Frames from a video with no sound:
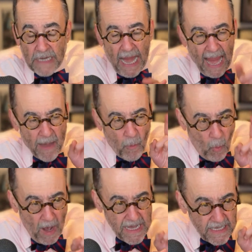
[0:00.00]
And
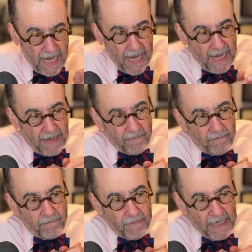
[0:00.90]
one day,
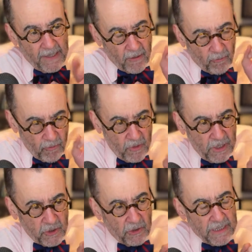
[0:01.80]
either Rudy
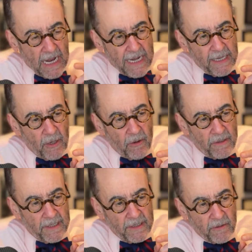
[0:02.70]
Giuliani heard
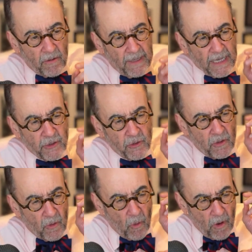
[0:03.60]
this or
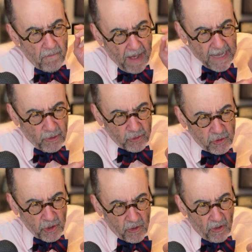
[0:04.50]
lecture or Michael
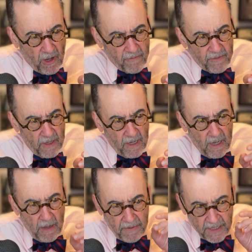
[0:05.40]
Chertoff,
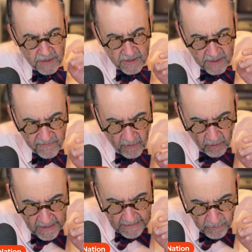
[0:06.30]
because it's his
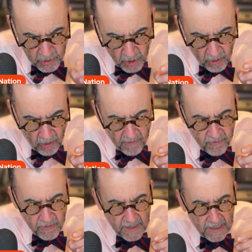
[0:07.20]
fellow named Chertoff
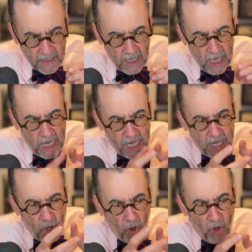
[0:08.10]
who did it.
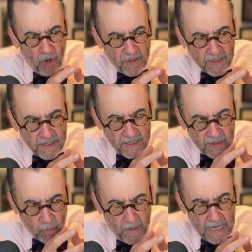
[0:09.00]
He heard this and he
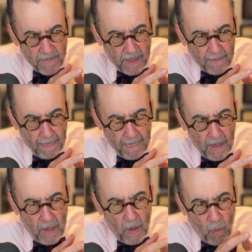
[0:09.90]
says, wait a minute.
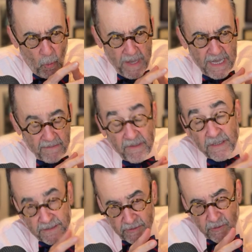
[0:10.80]
We can, this
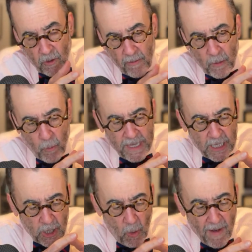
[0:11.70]
is the story. We
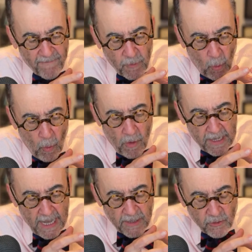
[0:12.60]
can go after
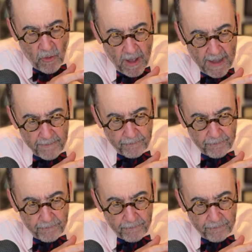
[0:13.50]
organized crime